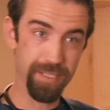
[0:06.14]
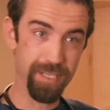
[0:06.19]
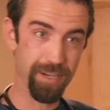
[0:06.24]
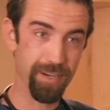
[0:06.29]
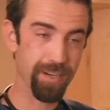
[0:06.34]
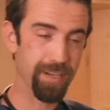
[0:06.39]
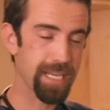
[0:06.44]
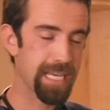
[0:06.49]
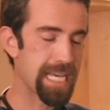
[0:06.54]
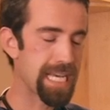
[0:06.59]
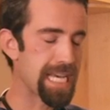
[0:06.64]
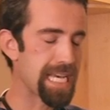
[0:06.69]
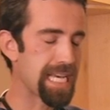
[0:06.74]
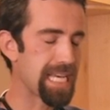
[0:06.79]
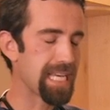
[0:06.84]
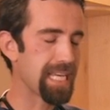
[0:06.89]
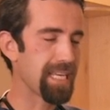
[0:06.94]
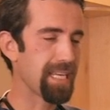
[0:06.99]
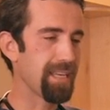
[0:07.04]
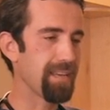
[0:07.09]
Center.
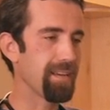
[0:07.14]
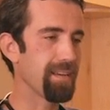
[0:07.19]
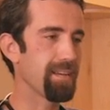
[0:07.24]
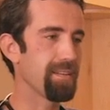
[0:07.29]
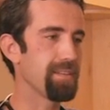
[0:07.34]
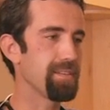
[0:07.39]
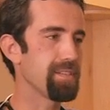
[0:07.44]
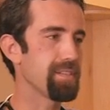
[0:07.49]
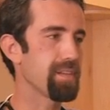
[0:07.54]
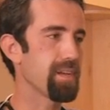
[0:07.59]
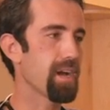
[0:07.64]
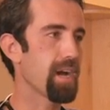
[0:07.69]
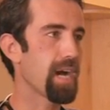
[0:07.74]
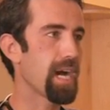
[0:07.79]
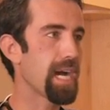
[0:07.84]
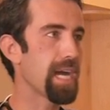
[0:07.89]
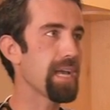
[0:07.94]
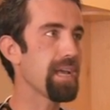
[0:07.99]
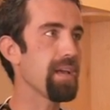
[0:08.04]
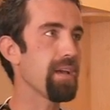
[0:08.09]
And
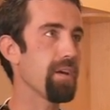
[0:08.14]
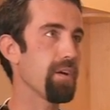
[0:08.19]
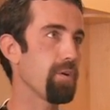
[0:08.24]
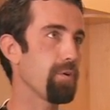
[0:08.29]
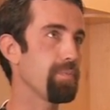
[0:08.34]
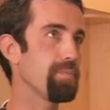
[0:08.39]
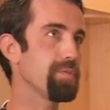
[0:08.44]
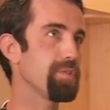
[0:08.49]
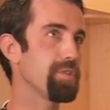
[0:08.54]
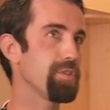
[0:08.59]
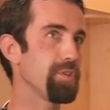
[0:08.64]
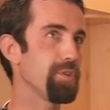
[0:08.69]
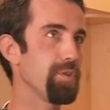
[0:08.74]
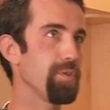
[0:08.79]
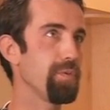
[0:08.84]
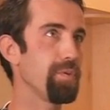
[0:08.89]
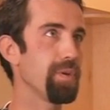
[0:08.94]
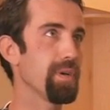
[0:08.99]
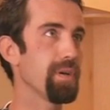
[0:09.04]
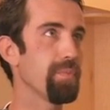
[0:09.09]
I help
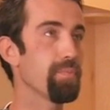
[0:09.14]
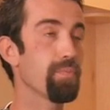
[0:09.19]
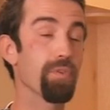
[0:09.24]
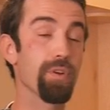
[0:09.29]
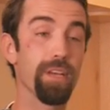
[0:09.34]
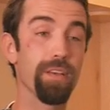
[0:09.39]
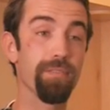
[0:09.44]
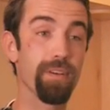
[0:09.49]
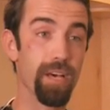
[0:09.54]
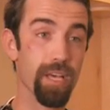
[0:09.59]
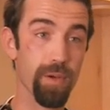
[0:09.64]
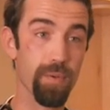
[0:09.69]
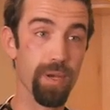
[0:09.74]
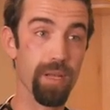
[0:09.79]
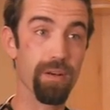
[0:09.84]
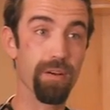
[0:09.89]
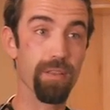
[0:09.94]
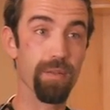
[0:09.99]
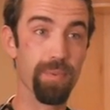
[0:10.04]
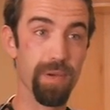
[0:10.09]
to
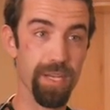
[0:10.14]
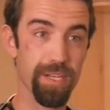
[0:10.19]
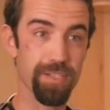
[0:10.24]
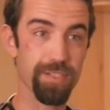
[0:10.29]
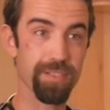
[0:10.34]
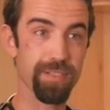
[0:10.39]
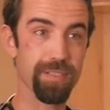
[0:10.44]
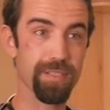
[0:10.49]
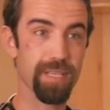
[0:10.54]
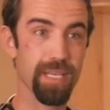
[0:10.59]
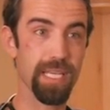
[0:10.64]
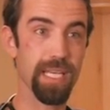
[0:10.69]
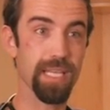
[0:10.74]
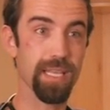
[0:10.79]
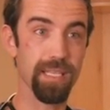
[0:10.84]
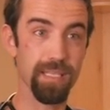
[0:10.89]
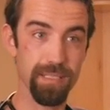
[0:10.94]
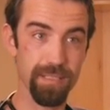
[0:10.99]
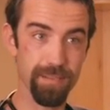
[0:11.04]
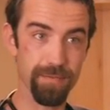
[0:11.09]
pre-evaluate all the patients that
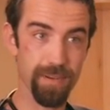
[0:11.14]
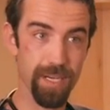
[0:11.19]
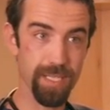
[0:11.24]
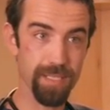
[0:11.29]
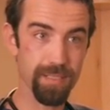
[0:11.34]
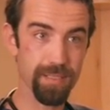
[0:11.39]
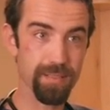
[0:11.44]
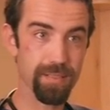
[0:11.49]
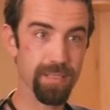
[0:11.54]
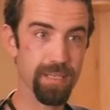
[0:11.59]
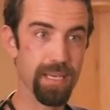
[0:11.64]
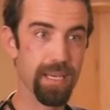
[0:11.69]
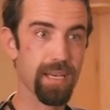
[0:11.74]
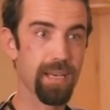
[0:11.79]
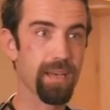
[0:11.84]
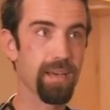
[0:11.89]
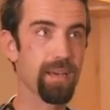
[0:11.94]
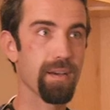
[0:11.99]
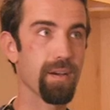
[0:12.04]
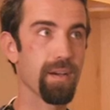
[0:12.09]
get these devices.
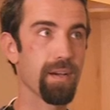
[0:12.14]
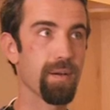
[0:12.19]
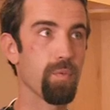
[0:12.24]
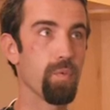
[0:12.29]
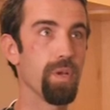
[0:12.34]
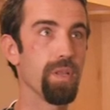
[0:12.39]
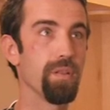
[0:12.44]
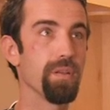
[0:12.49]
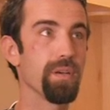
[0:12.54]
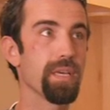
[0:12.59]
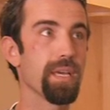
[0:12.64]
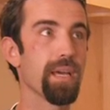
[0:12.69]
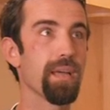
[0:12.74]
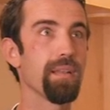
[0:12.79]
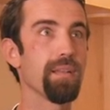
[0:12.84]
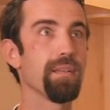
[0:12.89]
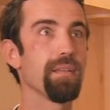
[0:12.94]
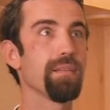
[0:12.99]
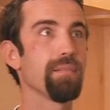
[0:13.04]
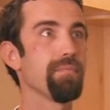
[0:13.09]
We look
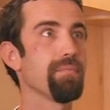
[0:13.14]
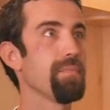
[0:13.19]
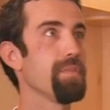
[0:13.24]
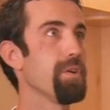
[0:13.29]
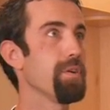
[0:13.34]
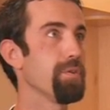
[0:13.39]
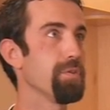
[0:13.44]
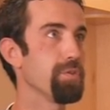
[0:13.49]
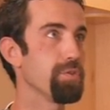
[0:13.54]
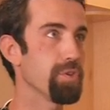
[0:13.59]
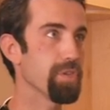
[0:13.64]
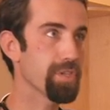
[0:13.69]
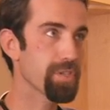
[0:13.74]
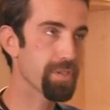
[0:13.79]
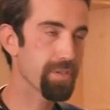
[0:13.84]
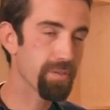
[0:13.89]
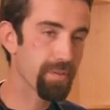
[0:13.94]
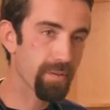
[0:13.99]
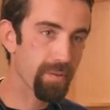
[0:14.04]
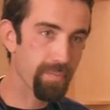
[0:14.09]
at their
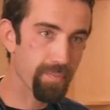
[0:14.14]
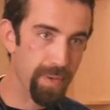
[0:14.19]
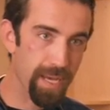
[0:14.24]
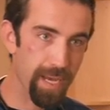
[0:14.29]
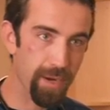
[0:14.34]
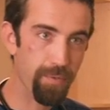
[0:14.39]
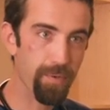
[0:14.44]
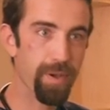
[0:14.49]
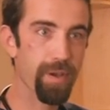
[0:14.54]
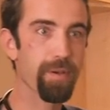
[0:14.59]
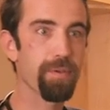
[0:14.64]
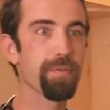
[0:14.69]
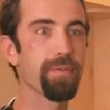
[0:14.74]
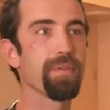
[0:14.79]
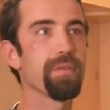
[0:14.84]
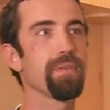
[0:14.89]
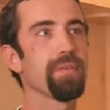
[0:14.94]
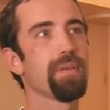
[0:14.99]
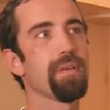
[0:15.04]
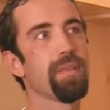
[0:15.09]
nutritional
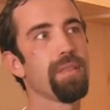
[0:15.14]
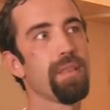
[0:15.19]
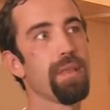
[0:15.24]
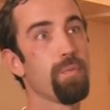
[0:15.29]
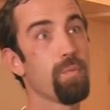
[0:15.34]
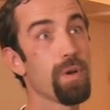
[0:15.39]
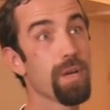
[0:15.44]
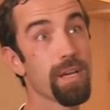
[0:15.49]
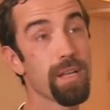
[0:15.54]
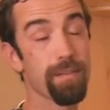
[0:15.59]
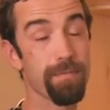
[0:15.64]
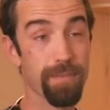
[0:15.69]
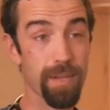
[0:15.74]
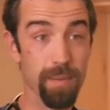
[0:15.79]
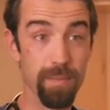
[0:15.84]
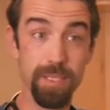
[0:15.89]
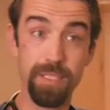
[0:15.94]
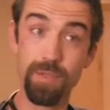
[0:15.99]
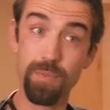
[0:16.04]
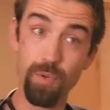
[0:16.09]
background, what kind of
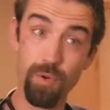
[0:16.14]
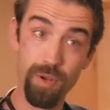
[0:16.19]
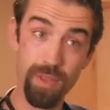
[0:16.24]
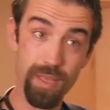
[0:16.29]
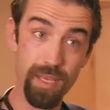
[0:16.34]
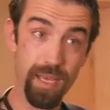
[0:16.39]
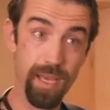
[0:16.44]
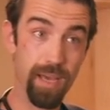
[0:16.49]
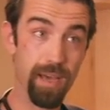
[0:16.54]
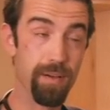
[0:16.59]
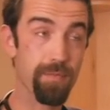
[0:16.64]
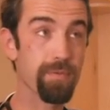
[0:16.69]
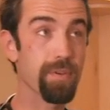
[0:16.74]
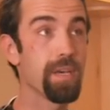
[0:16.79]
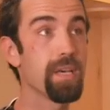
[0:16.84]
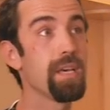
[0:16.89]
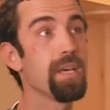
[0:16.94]
family support they have.